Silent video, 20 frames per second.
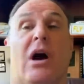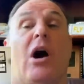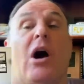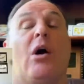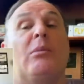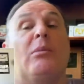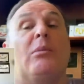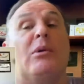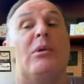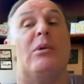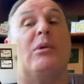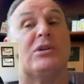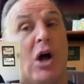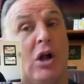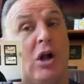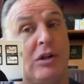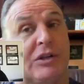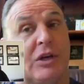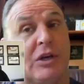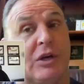Almost
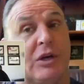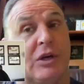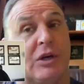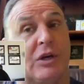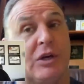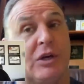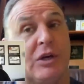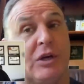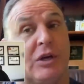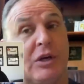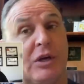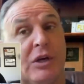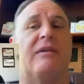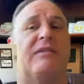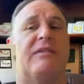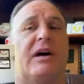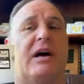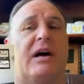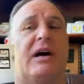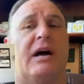all do. This was
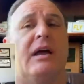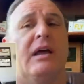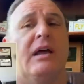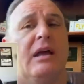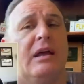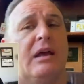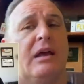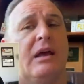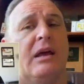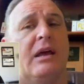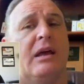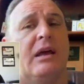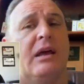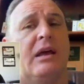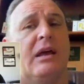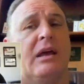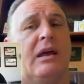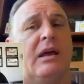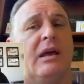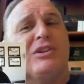
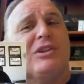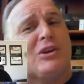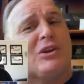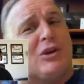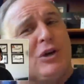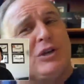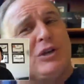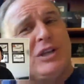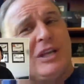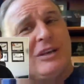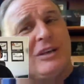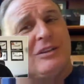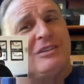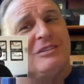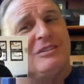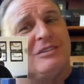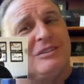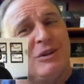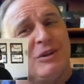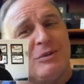still a good deal.
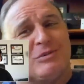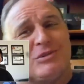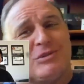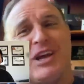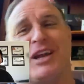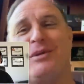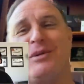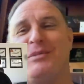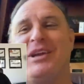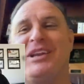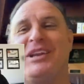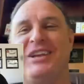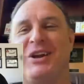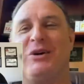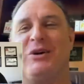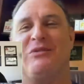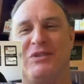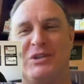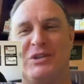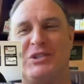You know what I'm saying? I mean, you
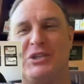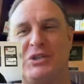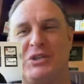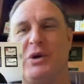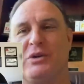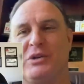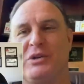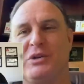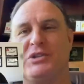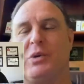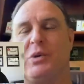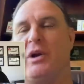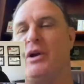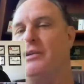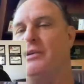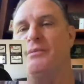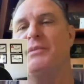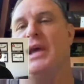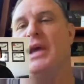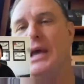know, versus going to a
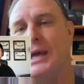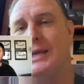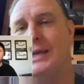squadron.